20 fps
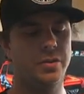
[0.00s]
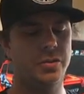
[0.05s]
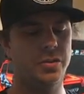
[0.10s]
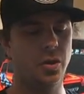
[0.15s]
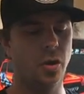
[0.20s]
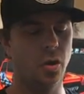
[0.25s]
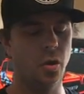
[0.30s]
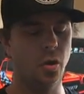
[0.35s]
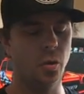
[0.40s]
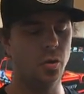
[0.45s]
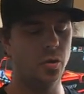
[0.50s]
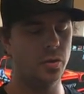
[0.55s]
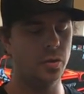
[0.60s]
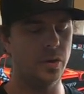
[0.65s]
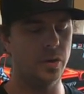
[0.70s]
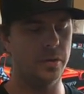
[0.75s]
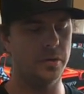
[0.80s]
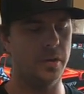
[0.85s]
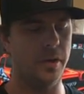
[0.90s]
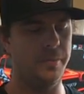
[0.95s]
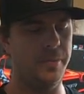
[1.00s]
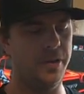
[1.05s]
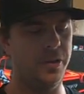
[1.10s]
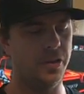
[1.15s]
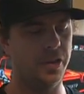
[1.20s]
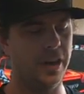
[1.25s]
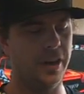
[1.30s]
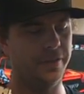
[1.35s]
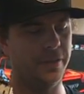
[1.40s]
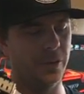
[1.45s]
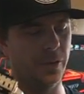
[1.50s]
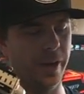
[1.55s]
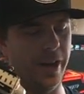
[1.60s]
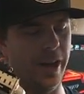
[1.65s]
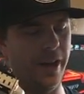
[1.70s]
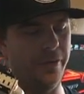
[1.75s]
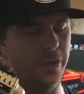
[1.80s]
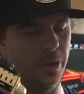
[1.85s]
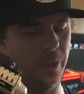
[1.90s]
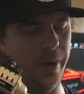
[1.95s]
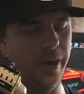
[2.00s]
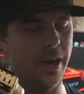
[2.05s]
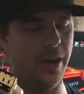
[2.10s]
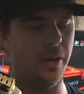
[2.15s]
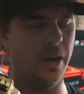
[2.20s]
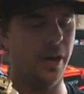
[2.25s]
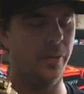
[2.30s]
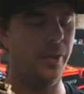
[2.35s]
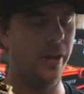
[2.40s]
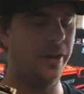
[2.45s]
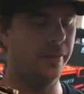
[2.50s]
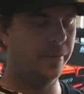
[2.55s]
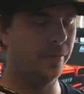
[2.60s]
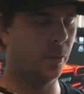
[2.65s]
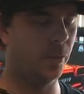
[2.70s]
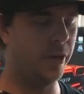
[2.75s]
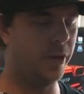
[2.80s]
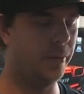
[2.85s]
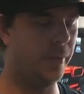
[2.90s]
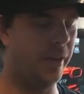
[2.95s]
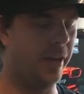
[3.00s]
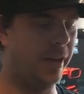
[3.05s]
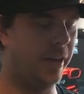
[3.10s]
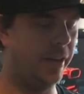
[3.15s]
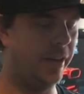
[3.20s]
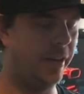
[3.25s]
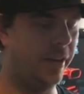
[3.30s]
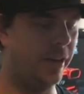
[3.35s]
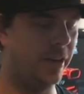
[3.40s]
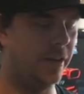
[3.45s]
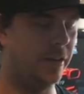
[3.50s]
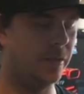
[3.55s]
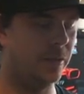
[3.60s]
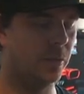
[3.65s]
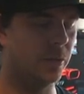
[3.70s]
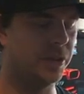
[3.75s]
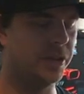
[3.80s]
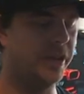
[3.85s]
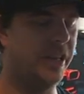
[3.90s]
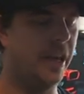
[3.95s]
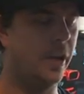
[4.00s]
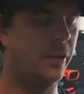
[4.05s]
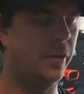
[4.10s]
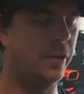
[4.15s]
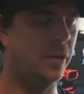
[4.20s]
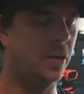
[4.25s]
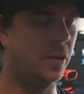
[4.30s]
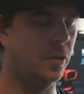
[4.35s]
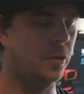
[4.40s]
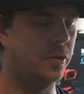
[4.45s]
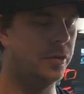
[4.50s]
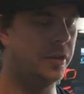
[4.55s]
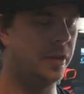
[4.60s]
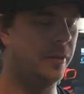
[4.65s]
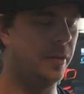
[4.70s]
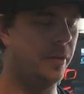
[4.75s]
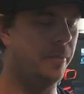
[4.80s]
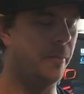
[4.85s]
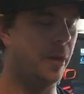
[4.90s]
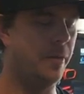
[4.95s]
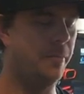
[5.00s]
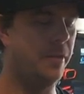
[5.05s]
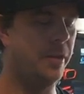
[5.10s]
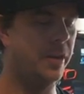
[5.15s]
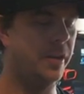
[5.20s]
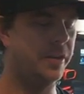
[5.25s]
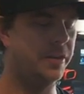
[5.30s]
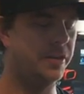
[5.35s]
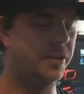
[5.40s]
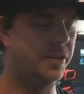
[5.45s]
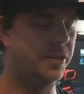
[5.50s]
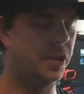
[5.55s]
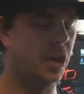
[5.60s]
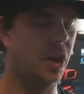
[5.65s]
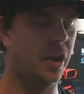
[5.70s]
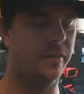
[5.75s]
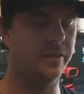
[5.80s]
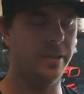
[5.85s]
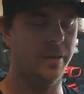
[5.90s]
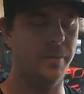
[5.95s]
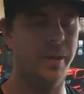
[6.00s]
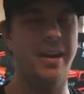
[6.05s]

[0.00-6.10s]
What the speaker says: So, I mean, you're gonna have to run a heavier weight. I ran 40 weight in here. We'll see how it goes. It might be nice and soft.